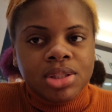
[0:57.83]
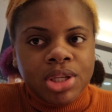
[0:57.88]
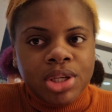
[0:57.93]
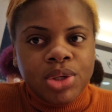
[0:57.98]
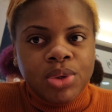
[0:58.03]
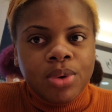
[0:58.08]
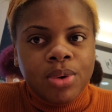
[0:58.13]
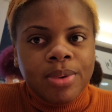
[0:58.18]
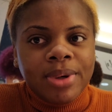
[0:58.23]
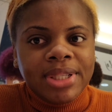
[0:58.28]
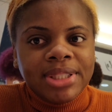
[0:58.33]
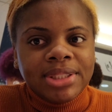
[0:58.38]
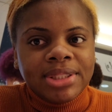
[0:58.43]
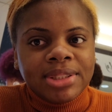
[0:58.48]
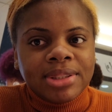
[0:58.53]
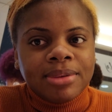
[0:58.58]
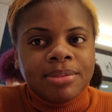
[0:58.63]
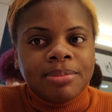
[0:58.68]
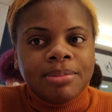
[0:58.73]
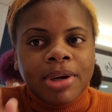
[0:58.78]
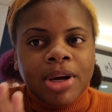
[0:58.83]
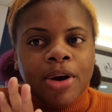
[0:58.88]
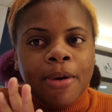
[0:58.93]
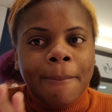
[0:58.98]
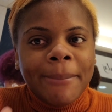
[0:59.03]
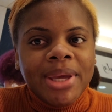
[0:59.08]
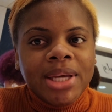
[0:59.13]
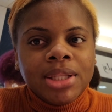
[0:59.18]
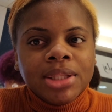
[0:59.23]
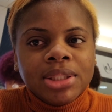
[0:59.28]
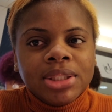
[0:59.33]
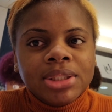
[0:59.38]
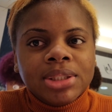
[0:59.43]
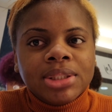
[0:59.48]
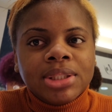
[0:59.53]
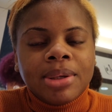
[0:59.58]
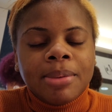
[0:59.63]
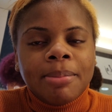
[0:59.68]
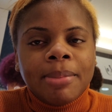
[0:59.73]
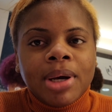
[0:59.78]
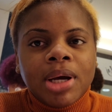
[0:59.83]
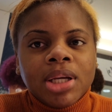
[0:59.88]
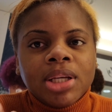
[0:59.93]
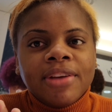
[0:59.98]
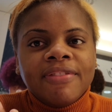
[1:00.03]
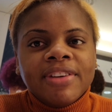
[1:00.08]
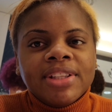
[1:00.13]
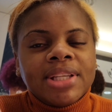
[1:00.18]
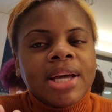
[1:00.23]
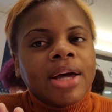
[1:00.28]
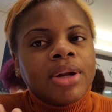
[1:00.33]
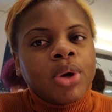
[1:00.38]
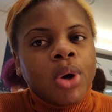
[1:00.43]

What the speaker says: you know what? I'm gonna miggle it. I'm gonna give it an